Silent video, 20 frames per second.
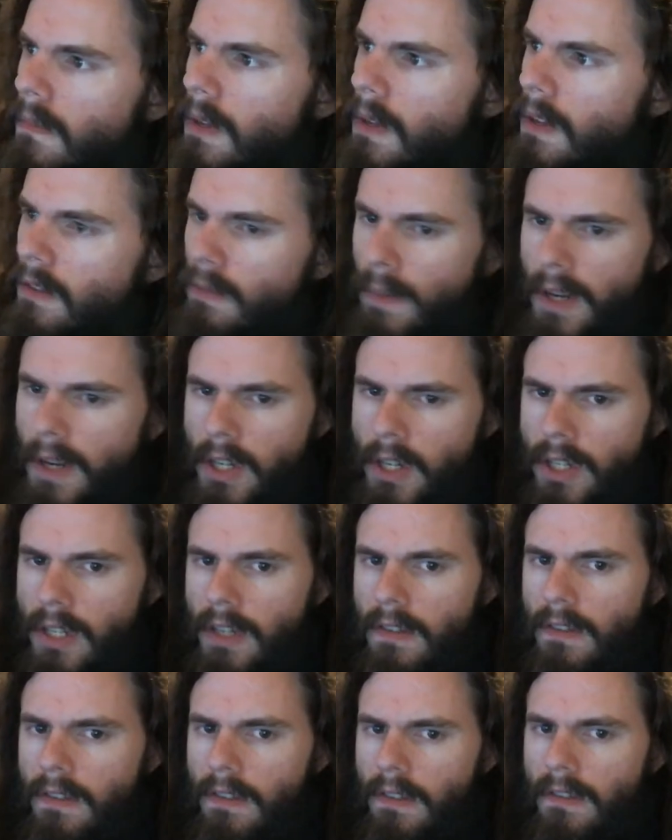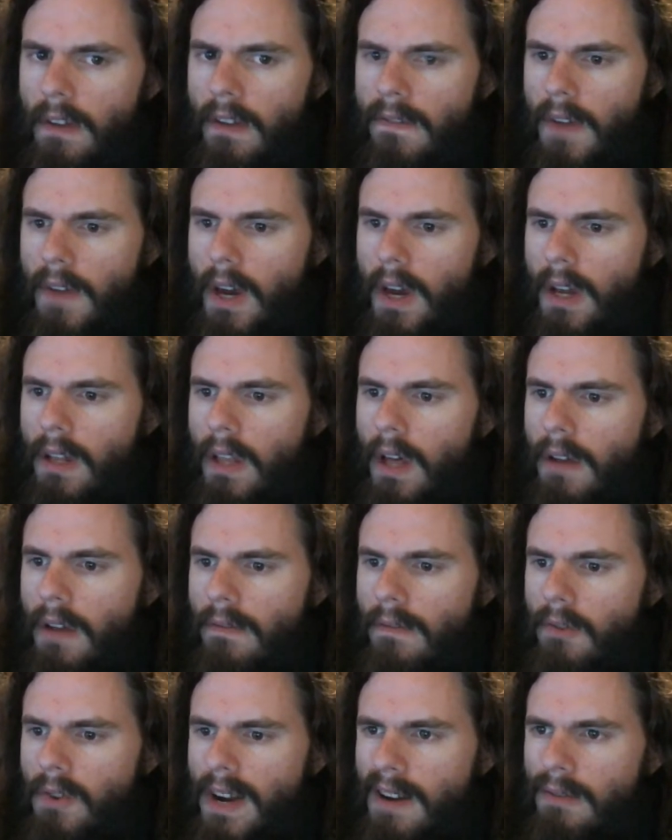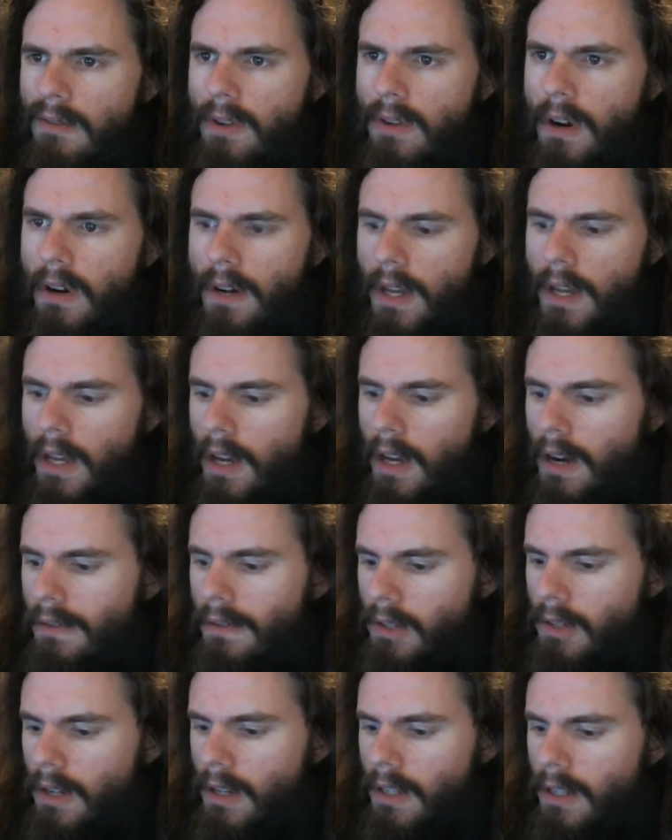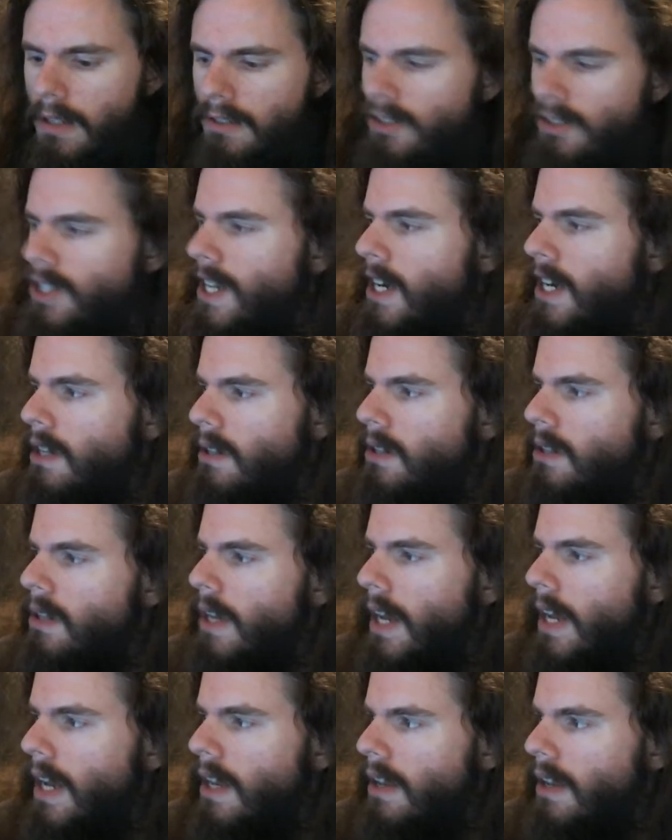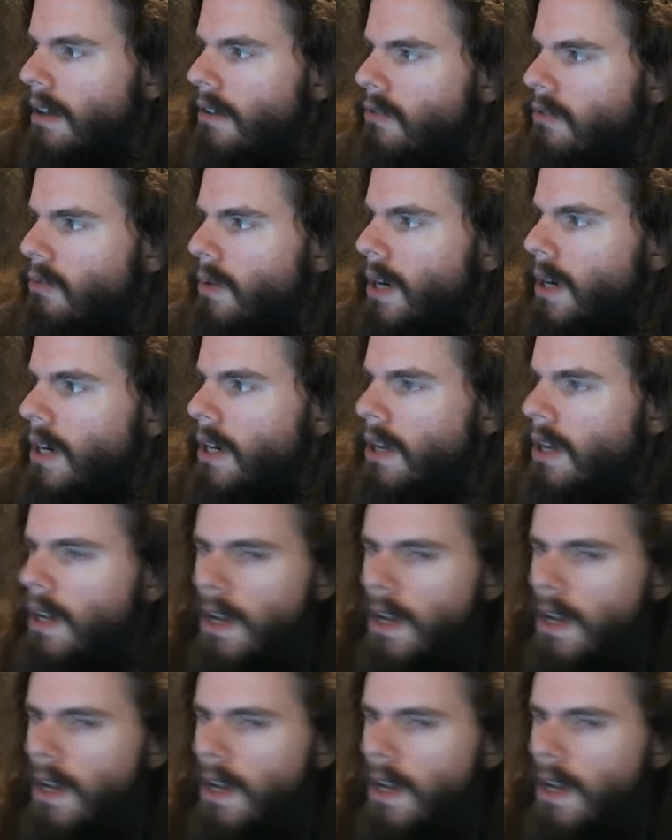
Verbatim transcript: especially since I've got a lot of ground already covered on this channel and elsewhere,